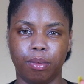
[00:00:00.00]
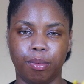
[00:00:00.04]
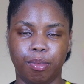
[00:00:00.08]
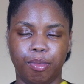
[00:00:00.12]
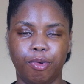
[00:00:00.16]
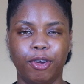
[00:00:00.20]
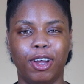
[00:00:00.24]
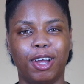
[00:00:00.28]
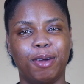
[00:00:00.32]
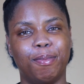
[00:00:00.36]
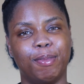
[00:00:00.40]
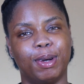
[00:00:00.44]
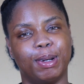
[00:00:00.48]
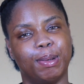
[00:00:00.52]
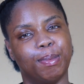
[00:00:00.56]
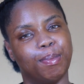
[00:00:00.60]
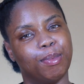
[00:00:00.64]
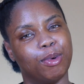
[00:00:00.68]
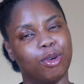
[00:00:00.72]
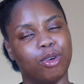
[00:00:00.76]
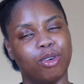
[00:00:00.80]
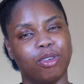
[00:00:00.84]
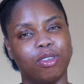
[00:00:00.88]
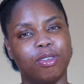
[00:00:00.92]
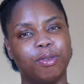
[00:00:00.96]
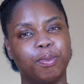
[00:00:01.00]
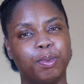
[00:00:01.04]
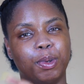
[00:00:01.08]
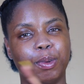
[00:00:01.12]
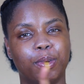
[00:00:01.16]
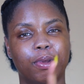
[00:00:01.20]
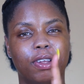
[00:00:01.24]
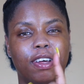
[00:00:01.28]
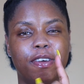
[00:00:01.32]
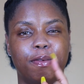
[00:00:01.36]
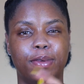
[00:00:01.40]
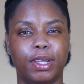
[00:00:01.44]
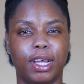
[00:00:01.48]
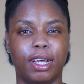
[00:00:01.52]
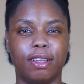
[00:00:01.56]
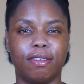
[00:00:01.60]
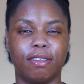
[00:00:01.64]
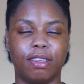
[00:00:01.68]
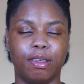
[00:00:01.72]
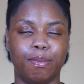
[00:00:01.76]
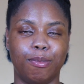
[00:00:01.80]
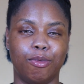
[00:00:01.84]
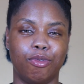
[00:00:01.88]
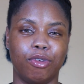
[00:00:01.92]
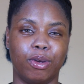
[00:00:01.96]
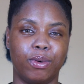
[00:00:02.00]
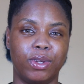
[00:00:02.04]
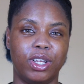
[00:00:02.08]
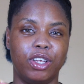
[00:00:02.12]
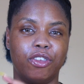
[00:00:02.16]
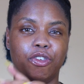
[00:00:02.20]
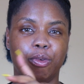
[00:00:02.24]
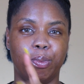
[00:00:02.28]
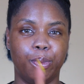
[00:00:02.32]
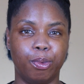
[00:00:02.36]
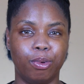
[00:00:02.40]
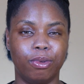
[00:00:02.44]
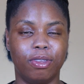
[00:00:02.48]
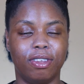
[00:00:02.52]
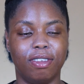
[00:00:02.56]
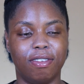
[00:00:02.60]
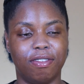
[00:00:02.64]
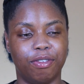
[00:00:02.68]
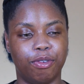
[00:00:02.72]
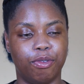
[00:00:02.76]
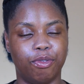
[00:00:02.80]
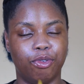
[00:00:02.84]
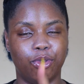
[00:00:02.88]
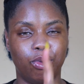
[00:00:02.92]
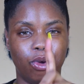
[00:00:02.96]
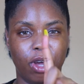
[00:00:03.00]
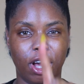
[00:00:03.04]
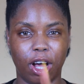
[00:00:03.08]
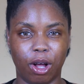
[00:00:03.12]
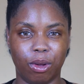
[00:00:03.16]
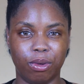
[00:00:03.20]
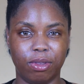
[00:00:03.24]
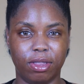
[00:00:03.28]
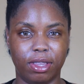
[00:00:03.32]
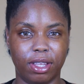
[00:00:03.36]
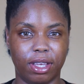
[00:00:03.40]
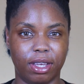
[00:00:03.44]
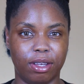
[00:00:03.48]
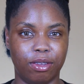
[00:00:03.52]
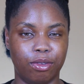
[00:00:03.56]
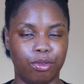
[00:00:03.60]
primer, because people have been asking me, so I wanted to put this review out there.